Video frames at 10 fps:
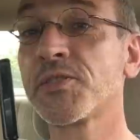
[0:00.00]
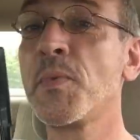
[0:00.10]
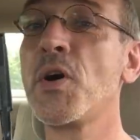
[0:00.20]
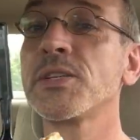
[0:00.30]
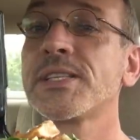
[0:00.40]

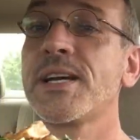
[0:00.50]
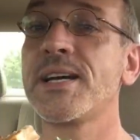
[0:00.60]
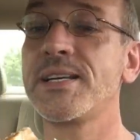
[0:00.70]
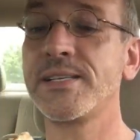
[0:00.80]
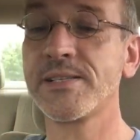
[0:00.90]
small
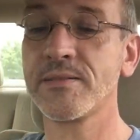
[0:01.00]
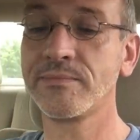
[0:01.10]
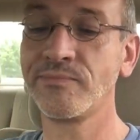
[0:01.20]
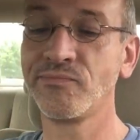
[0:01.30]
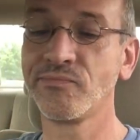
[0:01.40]
size.
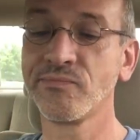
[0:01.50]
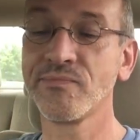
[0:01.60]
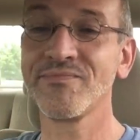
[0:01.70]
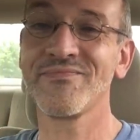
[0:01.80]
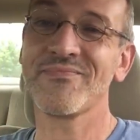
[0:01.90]

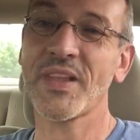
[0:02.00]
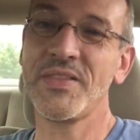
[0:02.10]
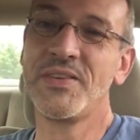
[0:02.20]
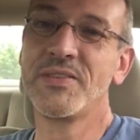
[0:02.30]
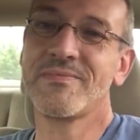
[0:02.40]

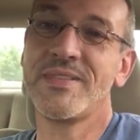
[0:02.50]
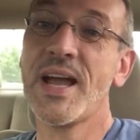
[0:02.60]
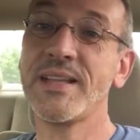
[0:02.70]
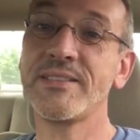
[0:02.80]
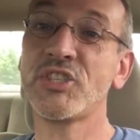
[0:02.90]
They're
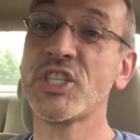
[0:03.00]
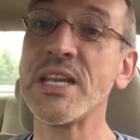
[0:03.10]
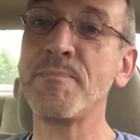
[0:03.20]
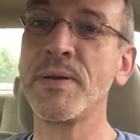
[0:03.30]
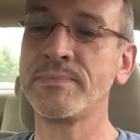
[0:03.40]
not
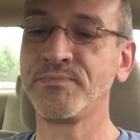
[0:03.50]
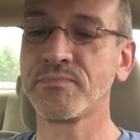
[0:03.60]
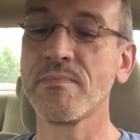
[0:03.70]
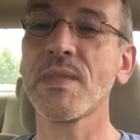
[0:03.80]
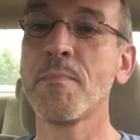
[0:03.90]
cheap,
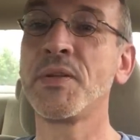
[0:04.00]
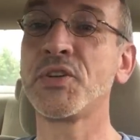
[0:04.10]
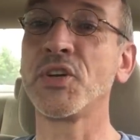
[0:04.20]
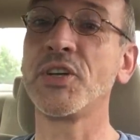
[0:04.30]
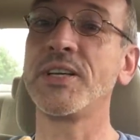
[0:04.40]
but
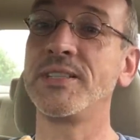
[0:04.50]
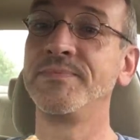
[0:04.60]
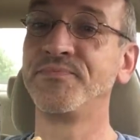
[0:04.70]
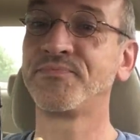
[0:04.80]
they're good.